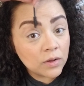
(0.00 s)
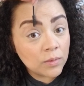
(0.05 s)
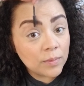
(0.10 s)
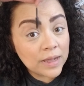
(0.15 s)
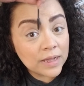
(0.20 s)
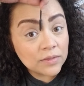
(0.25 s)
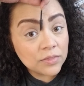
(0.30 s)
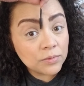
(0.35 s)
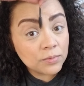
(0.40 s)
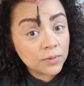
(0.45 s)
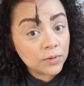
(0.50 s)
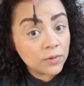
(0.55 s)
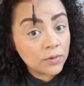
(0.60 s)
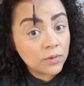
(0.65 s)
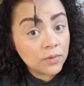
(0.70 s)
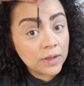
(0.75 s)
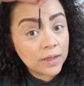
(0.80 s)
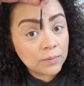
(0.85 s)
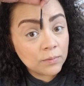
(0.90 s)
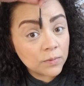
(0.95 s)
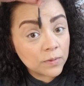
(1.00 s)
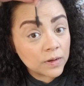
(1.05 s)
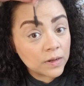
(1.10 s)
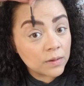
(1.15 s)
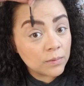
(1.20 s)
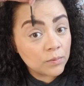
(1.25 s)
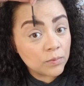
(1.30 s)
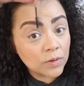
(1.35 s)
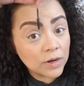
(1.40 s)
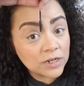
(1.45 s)
back through and we're going to
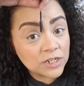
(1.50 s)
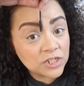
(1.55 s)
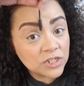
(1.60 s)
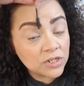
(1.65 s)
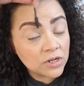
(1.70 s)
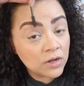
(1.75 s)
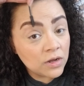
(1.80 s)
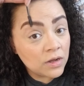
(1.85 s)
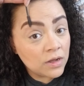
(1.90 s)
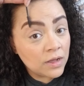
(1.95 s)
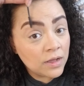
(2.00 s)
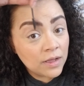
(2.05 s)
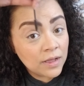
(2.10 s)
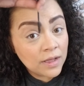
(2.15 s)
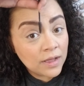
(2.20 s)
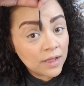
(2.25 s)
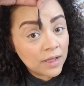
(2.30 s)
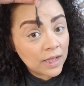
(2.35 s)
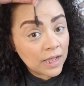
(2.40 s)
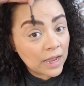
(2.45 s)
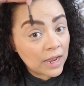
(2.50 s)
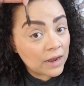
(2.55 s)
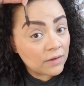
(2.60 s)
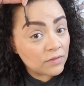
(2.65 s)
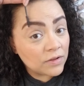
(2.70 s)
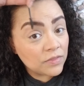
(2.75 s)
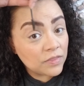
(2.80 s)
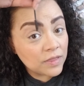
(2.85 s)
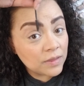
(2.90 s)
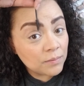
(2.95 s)
brush
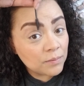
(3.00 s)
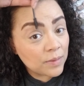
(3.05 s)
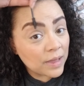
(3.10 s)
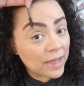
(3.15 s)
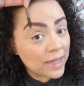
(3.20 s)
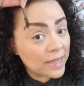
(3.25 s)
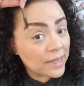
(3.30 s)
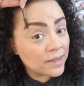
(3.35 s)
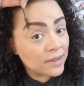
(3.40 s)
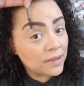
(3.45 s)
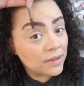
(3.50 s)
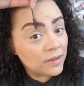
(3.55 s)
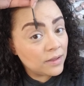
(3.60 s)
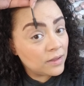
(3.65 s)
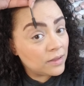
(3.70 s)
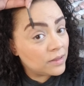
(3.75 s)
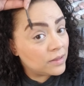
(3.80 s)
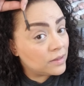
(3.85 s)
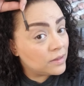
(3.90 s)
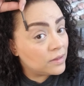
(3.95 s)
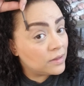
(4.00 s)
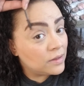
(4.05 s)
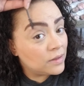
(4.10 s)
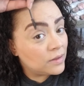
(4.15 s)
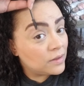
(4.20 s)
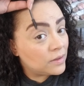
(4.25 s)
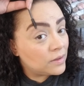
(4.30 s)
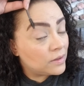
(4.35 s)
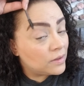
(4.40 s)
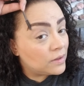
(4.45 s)
everything back
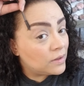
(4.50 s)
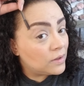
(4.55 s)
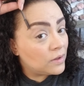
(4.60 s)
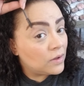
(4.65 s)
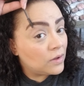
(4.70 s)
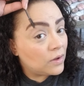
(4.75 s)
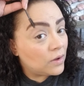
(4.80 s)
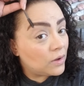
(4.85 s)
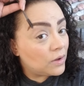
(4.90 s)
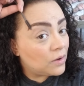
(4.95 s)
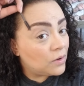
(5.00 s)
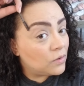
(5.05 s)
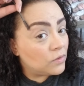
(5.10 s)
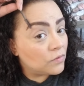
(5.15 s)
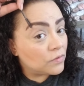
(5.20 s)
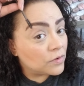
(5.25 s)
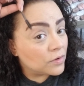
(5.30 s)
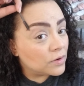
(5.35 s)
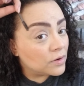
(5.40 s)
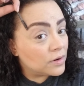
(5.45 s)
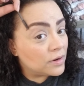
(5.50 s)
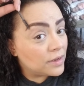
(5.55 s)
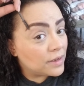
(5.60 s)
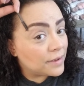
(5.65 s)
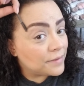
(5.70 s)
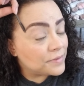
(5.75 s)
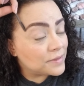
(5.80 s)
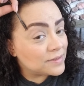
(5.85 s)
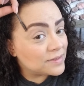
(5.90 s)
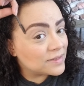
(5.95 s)
over.
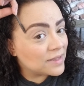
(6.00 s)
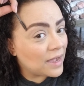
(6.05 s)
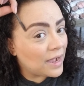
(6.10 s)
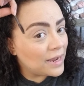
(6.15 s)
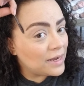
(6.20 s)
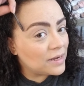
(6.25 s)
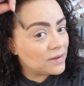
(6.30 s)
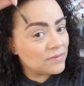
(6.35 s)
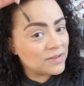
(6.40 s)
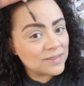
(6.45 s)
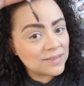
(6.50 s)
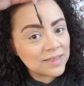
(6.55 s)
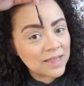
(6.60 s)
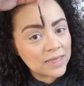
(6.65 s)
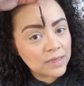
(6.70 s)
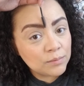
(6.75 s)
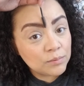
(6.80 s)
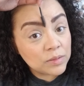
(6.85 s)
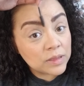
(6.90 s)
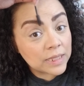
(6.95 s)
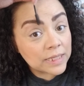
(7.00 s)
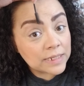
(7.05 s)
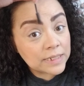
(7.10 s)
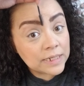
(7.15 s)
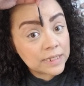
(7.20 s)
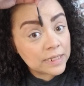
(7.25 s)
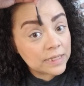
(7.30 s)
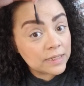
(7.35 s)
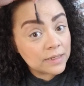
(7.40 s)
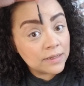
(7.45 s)
And this kind of is like
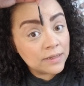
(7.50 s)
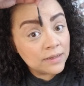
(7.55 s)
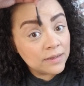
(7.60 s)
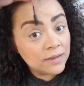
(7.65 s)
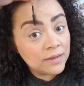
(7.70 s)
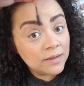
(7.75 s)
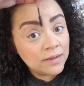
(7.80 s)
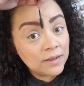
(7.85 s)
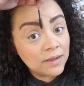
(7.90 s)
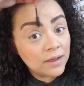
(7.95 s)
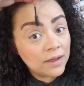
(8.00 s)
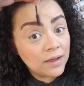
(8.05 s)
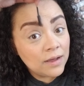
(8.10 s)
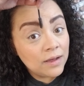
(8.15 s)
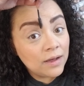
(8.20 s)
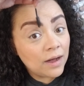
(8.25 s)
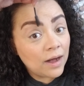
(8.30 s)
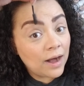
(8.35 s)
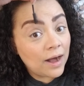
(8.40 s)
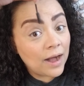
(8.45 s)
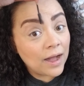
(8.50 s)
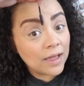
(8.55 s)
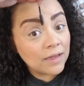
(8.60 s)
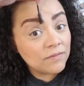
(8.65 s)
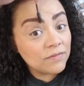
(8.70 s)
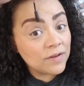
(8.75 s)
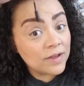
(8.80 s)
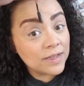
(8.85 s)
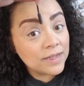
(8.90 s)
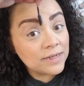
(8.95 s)
blending, I
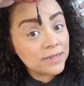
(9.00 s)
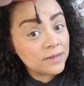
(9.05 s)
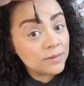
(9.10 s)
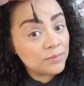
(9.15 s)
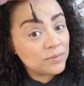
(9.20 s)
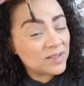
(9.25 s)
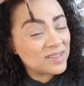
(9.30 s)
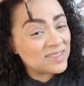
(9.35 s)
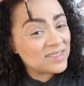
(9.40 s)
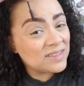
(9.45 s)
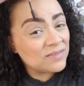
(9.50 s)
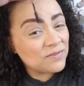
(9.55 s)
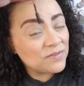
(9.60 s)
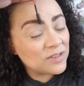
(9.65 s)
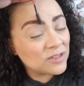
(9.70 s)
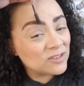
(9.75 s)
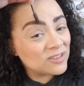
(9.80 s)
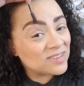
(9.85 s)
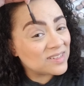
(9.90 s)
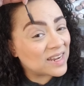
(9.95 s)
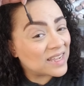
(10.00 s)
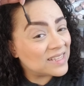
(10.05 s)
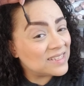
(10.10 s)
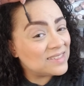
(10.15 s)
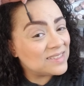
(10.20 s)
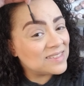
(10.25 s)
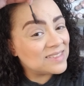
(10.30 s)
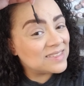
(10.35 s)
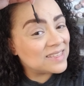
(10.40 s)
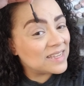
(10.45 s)
find. Plus it feels
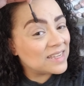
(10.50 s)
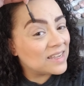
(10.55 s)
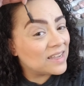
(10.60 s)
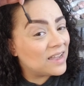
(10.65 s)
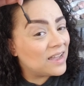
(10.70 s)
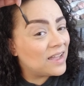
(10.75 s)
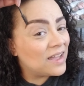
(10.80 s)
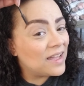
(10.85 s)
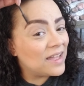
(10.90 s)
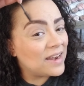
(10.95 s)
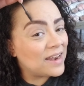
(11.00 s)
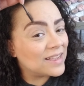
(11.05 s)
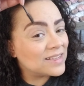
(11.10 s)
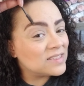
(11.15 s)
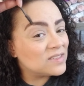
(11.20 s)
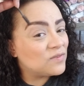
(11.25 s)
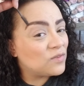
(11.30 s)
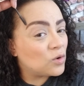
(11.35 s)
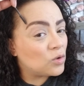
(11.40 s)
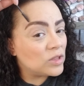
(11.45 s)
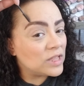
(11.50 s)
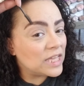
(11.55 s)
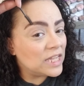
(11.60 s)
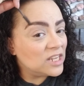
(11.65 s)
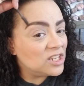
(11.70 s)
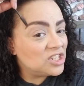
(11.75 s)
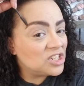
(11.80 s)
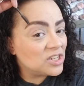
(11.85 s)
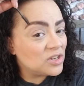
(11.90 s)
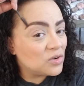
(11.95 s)
nice. It's like an
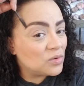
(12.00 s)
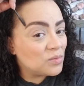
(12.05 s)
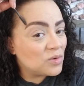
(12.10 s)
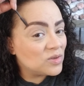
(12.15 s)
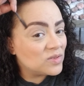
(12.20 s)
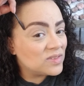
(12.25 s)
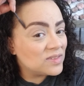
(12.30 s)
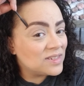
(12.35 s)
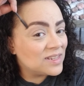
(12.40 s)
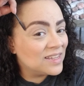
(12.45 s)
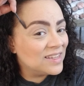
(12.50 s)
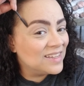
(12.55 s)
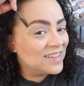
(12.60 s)
exfoliation almost.